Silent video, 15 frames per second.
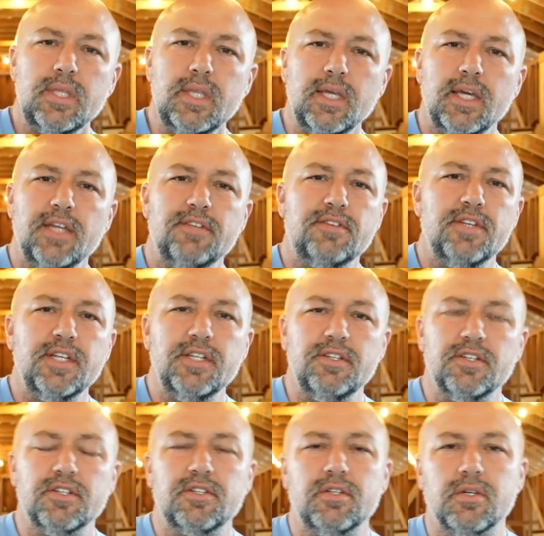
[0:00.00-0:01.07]
it's neat
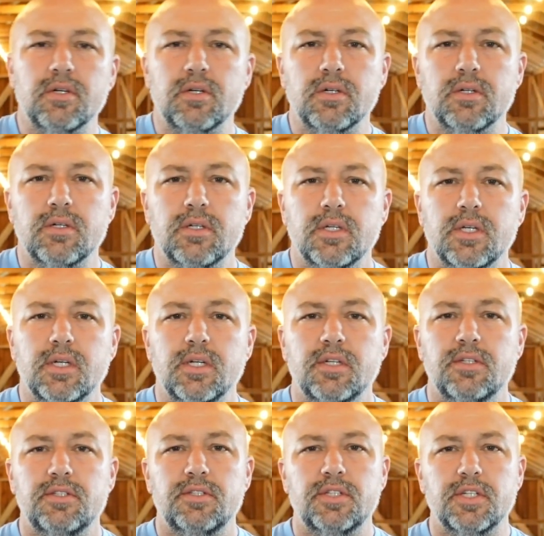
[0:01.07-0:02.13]
just to
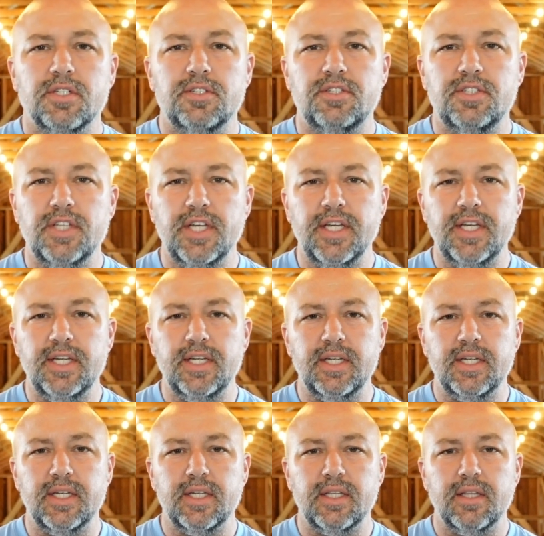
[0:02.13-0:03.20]

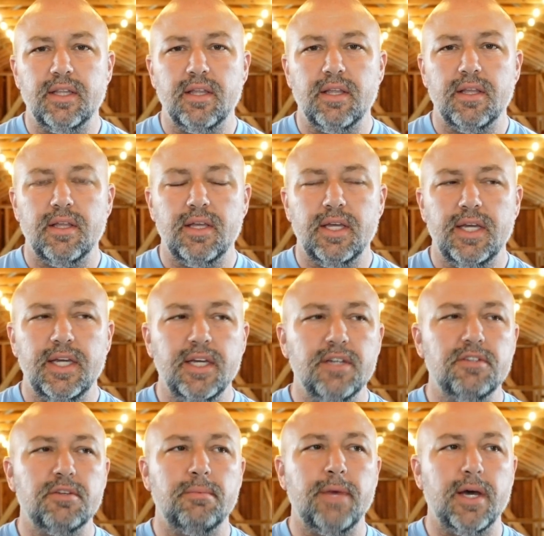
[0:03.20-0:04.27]
see
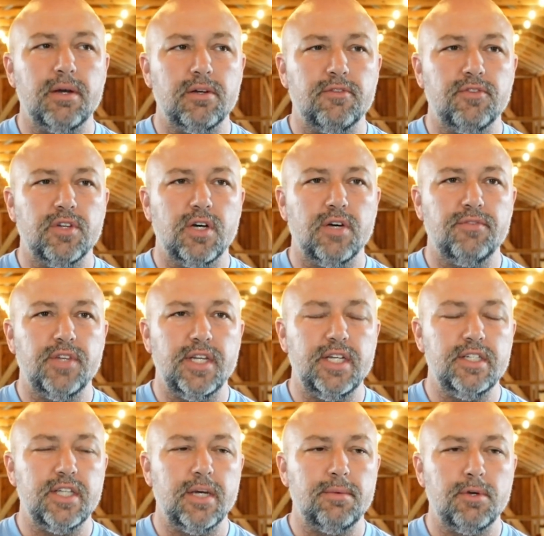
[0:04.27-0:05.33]
his amount of love that
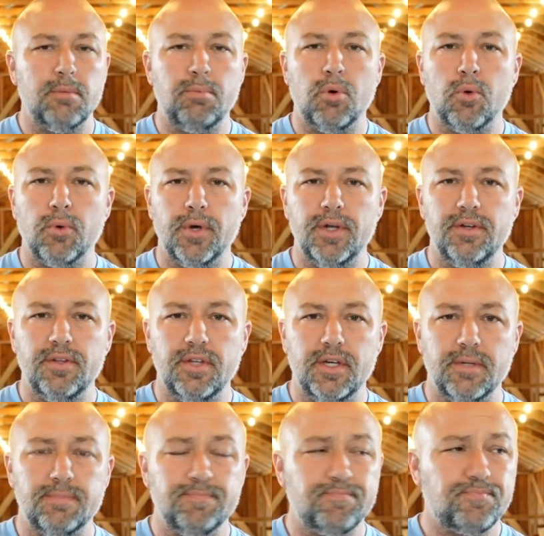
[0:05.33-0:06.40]
he's able to pour into
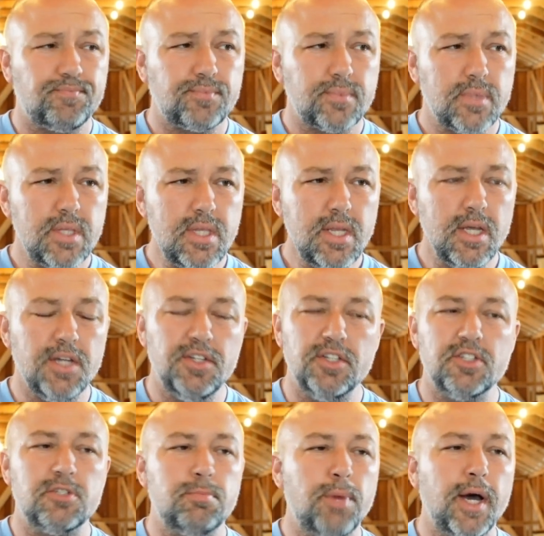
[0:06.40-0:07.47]
them
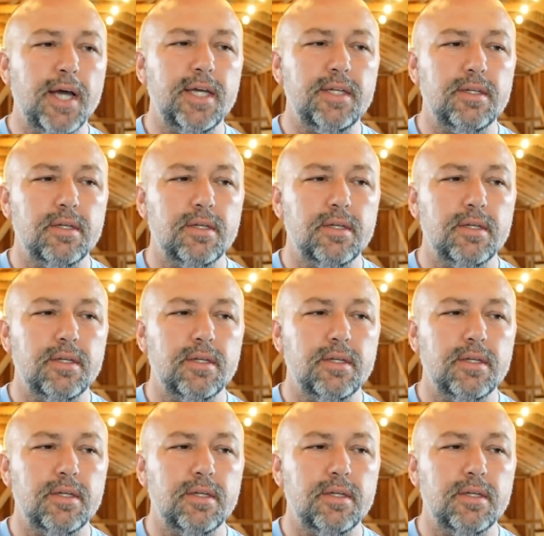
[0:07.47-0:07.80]
despite